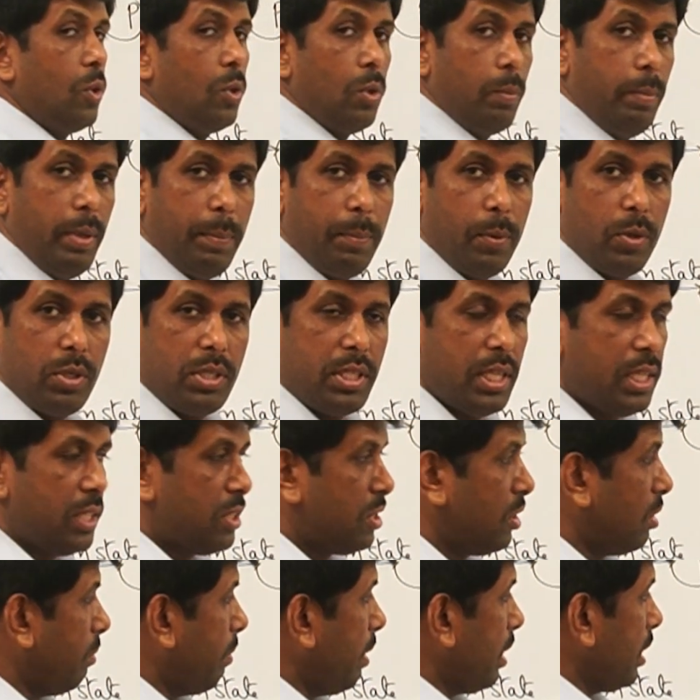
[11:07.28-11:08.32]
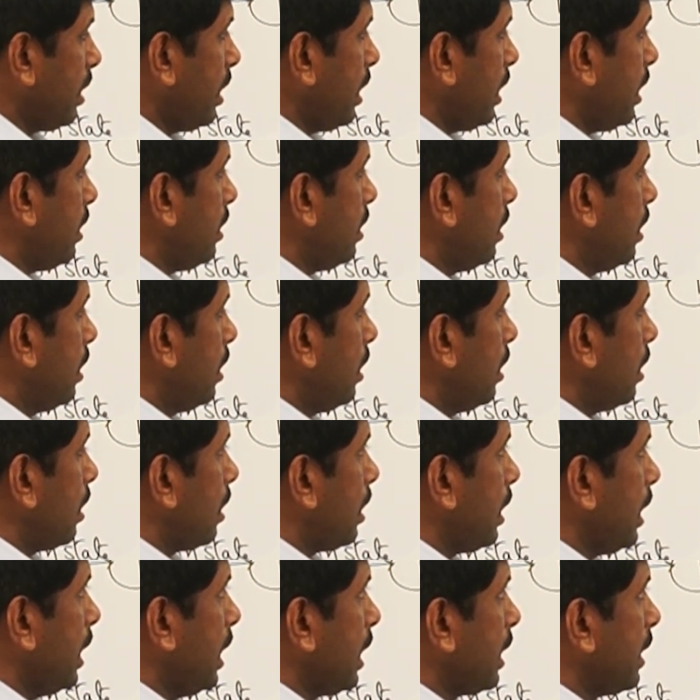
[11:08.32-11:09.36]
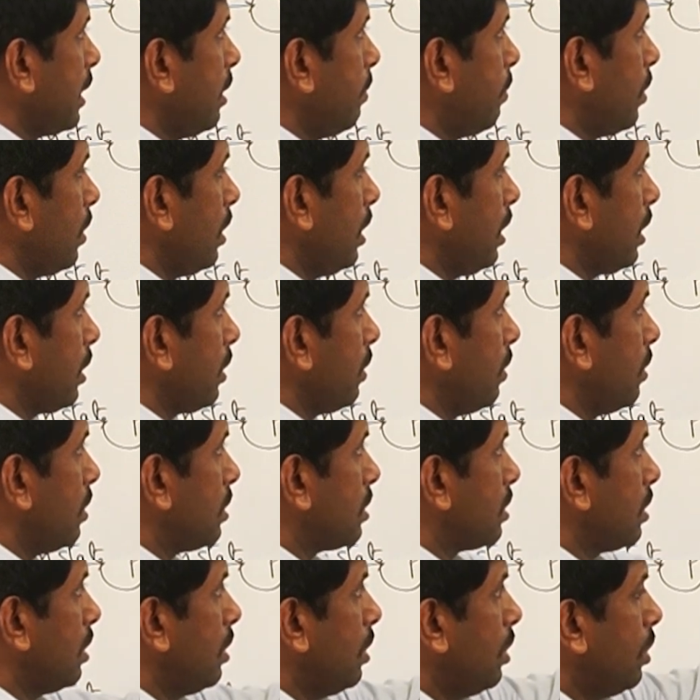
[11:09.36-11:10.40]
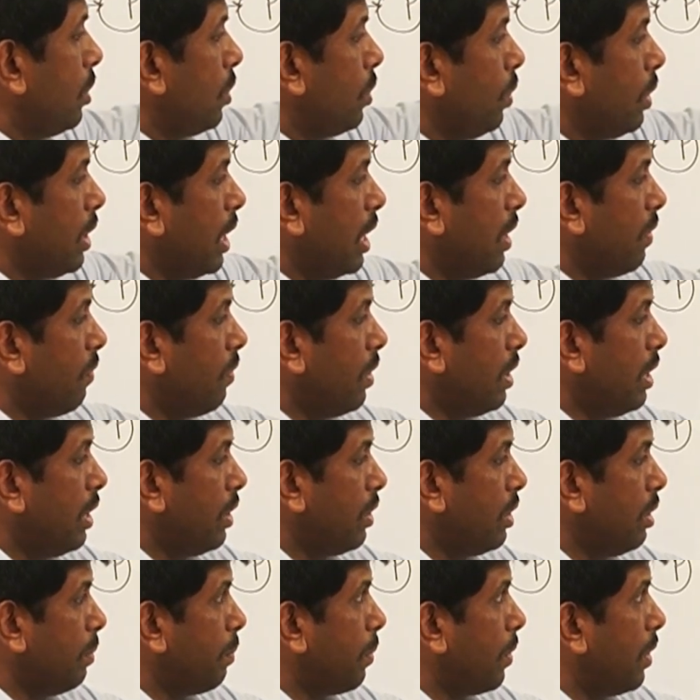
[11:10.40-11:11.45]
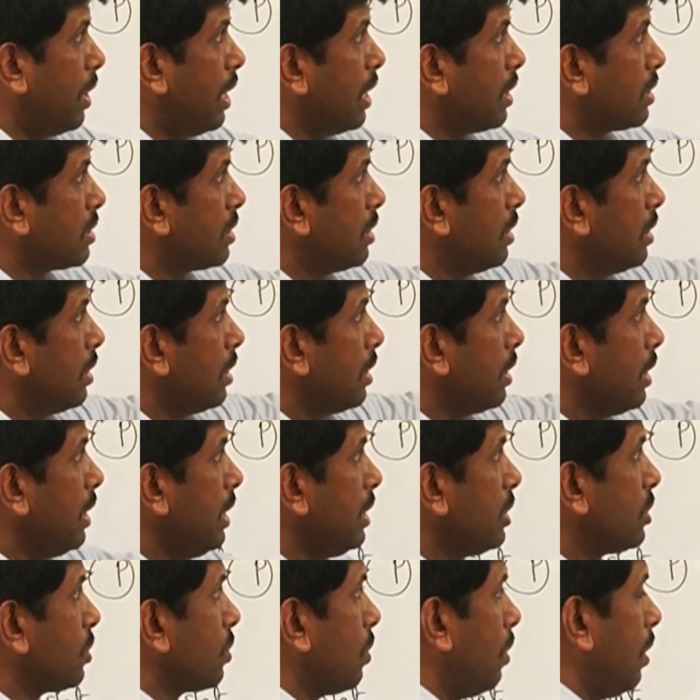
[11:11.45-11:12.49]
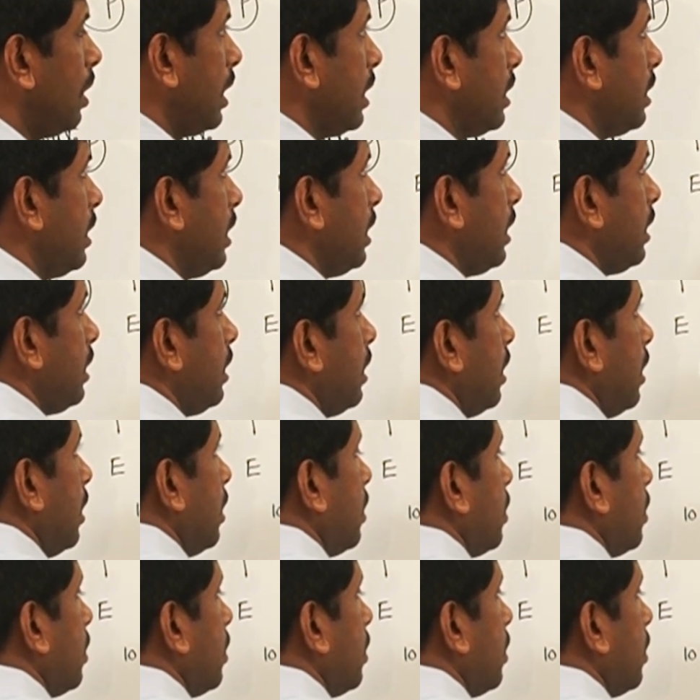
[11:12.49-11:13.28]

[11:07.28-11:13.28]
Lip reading: to be possessed by the reactant molecules to convert into the products is called the